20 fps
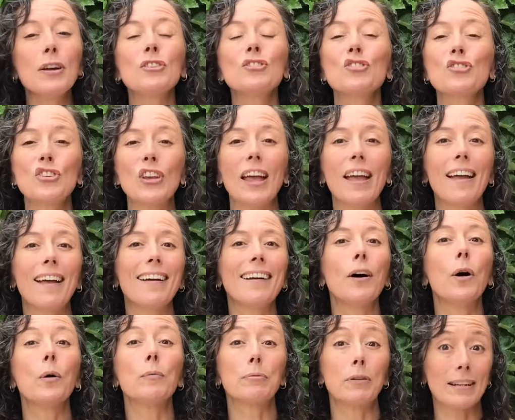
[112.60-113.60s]
share,
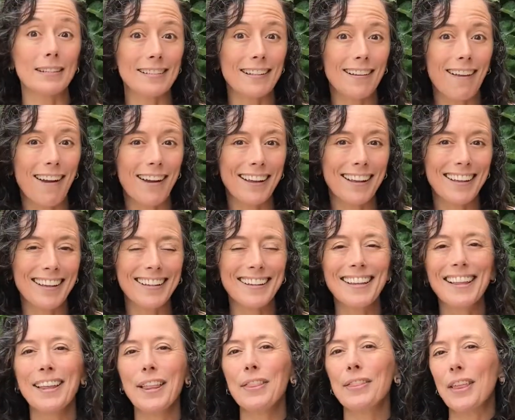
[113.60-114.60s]
or press like.
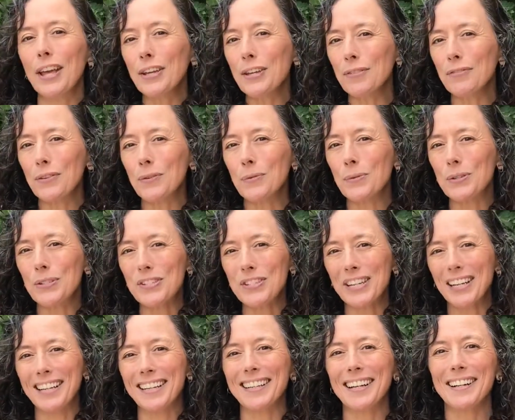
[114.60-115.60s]
Thank you for
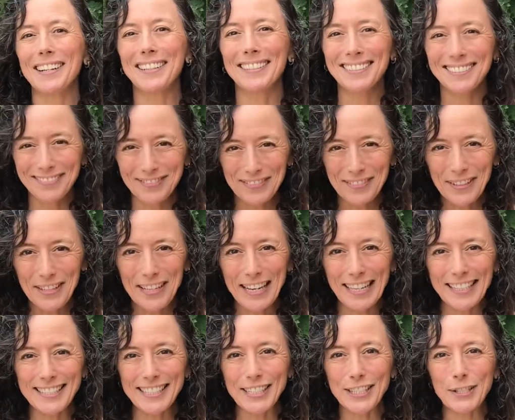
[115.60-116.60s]
watching.
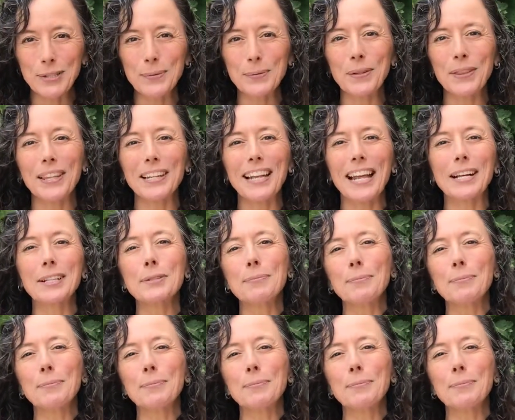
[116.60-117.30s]
Let's see you with the next